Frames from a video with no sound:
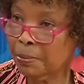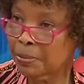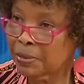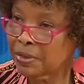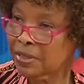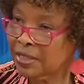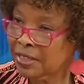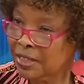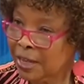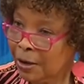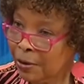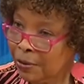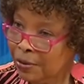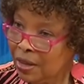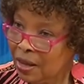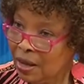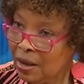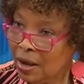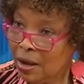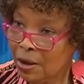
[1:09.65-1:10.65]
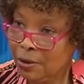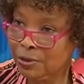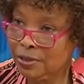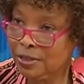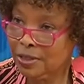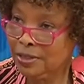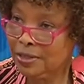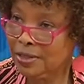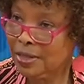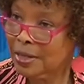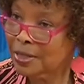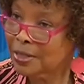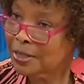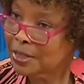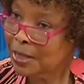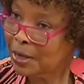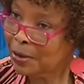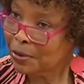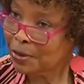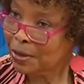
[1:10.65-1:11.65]
sell their houses,
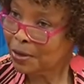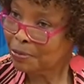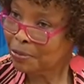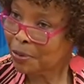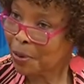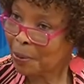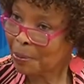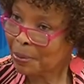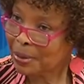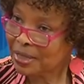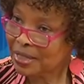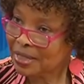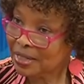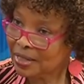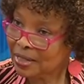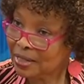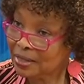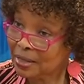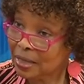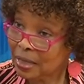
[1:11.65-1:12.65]
sell their property,